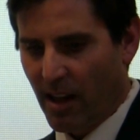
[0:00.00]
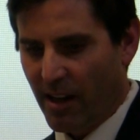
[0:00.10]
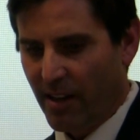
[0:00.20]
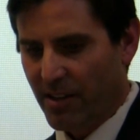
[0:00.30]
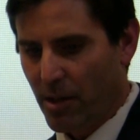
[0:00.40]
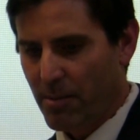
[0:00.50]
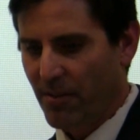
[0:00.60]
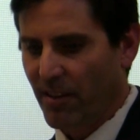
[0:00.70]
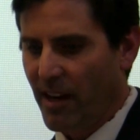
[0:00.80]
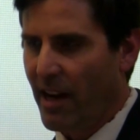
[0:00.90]
In terms
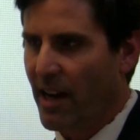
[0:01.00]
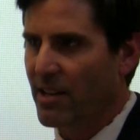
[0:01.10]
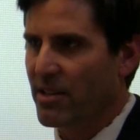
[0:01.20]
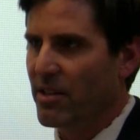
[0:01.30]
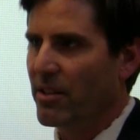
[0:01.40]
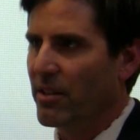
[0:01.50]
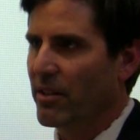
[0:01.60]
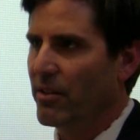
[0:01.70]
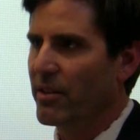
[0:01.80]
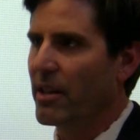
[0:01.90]
of land,
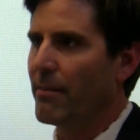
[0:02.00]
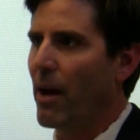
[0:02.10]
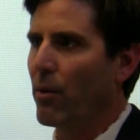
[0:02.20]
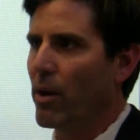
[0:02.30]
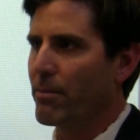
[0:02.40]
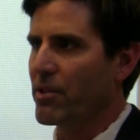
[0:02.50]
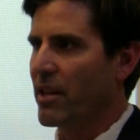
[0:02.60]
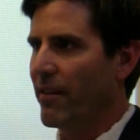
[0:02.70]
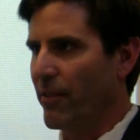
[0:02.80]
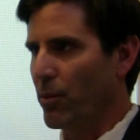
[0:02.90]
you'd need about
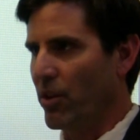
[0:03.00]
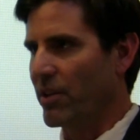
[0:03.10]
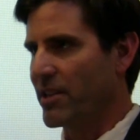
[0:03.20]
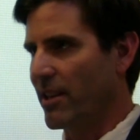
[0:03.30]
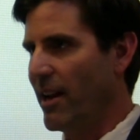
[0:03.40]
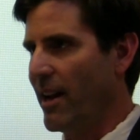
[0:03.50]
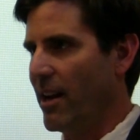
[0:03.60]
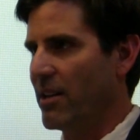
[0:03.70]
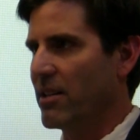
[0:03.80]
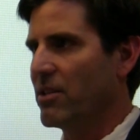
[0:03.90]
1% of the world's
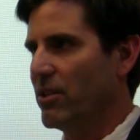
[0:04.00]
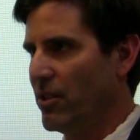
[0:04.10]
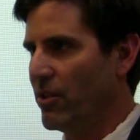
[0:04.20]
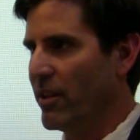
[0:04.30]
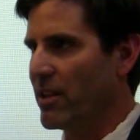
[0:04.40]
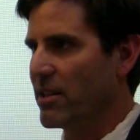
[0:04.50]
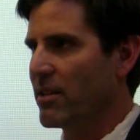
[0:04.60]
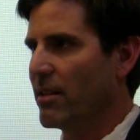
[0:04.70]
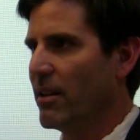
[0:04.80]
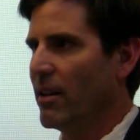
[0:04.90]
land to do
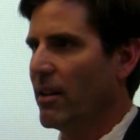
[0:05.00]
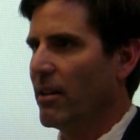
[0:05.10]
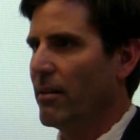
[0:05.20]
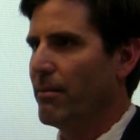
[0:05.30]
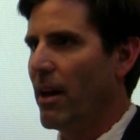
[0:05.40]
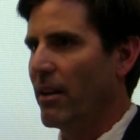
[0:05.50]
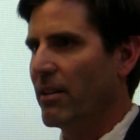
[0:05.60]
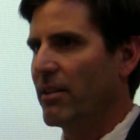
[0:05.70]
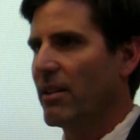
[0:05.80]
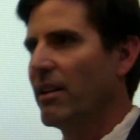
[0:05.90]
this,
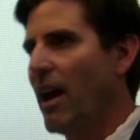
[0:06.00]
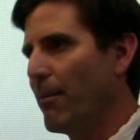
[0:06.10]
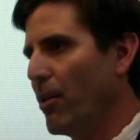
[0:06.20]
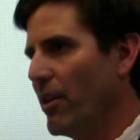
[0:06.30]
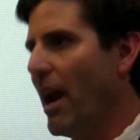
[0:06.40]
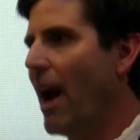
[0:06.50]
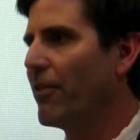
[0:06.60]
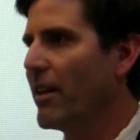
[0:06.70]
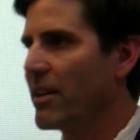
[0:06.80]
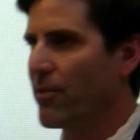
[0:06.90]
more than
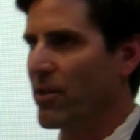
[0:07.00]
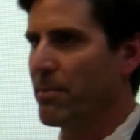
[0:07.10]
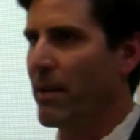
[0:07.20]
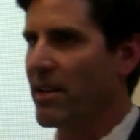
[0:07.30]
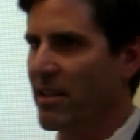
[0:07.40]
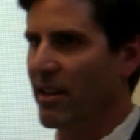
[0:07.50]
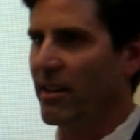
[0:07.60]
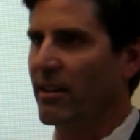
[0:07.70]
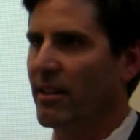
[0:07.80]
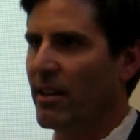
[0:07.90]
half of that's for
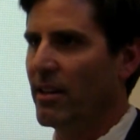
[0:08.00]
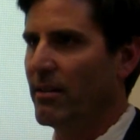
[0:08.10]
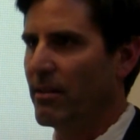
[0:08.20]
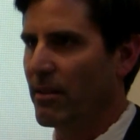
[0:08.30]
spacing, and